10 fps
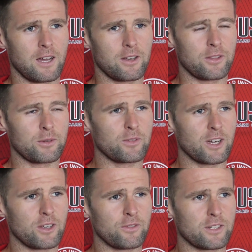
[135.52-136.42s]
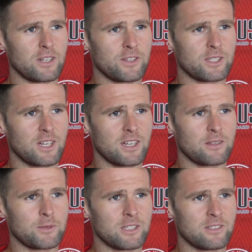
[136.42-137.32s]
I don't think we've got enough 11-a-side
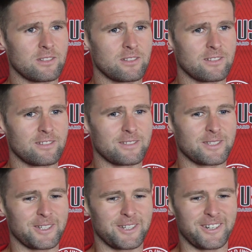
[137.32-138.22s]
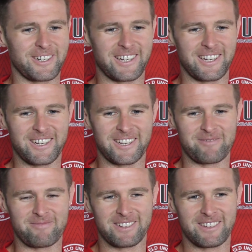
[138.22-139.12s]
at the minute.
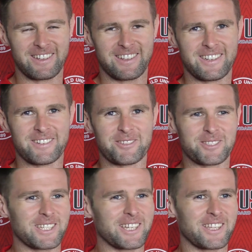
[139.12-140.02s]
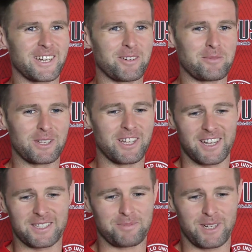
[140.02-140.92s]
So we'll see on that one. But
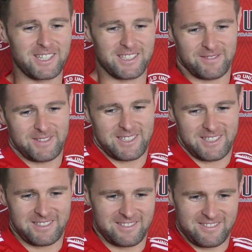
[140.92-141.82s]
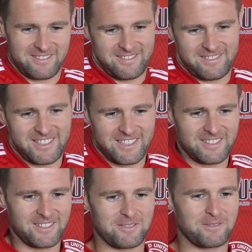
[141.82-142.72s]
no, as players, obviously,
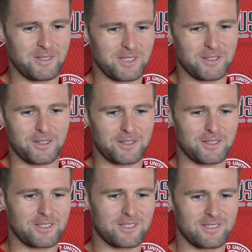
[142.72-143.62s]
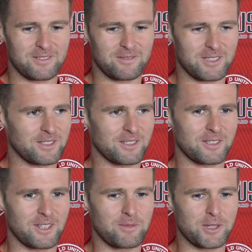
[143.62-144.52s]
we're just the
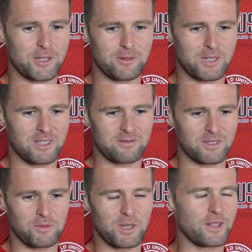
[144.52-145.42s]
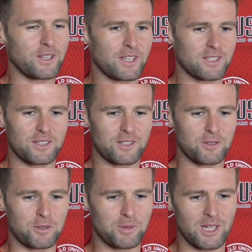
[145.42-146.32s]
same as you. We read things in the
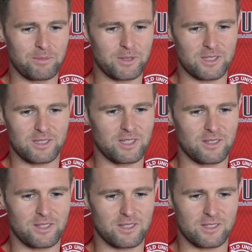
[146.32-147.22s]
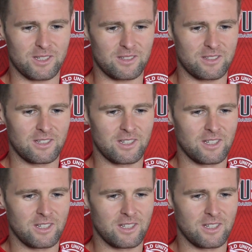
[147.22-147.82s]
newspapers, you see things on